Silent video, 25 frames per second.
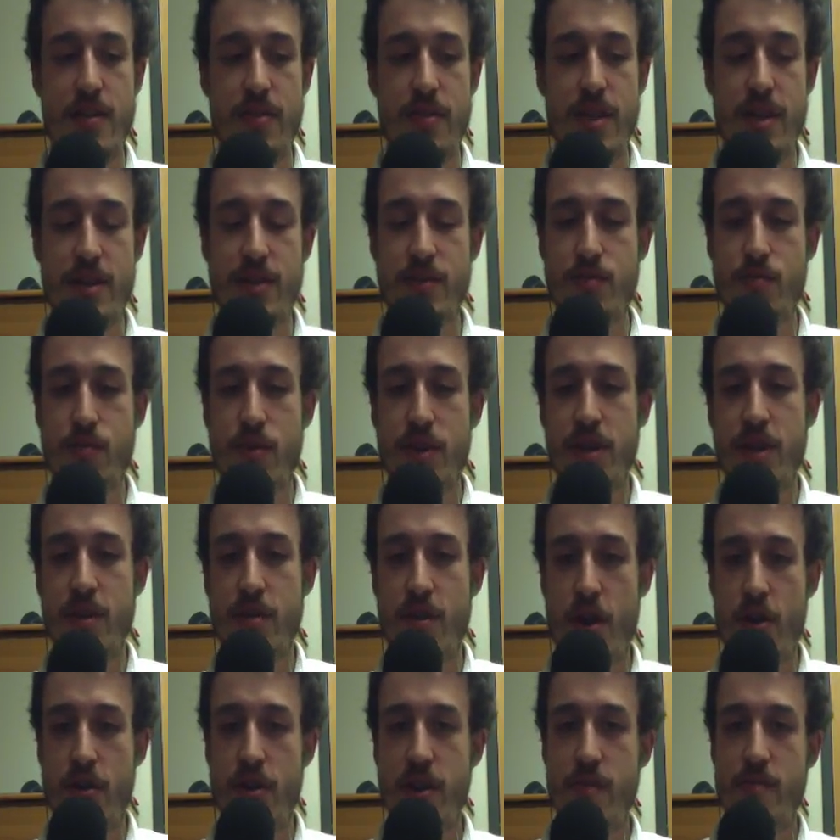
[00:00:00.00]
there's really
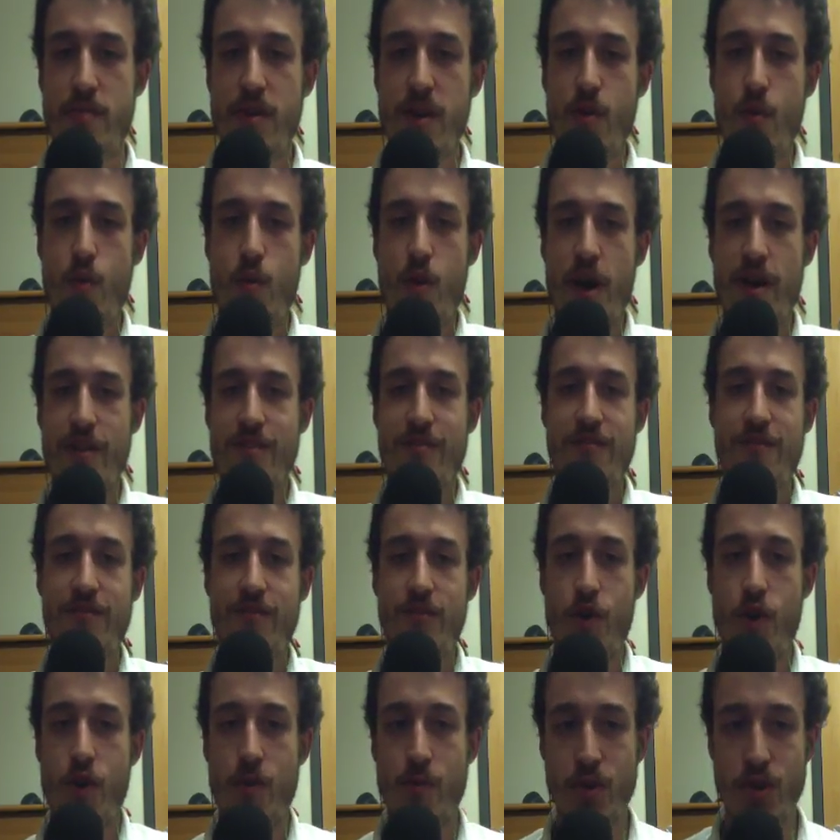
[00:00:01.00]
only been one
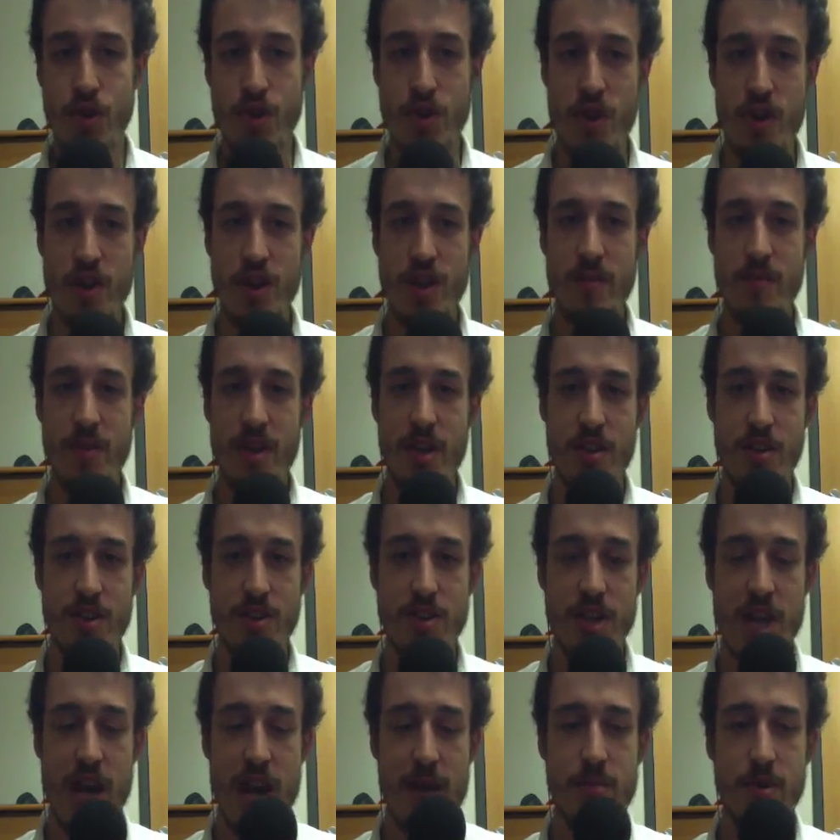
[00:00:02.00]
formal document on
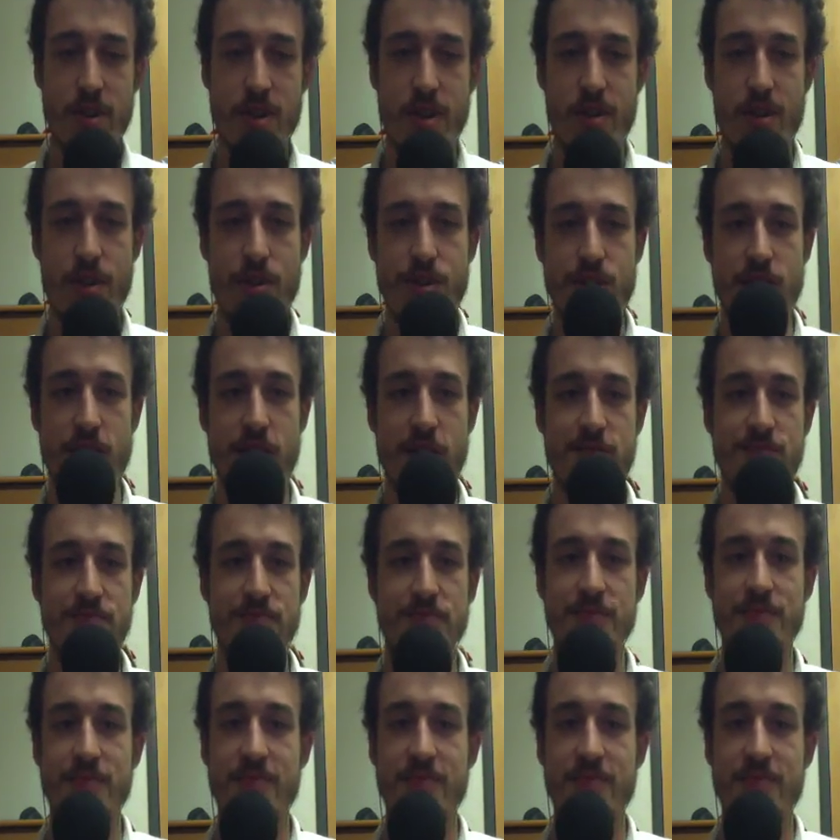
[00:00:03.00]
type Clojure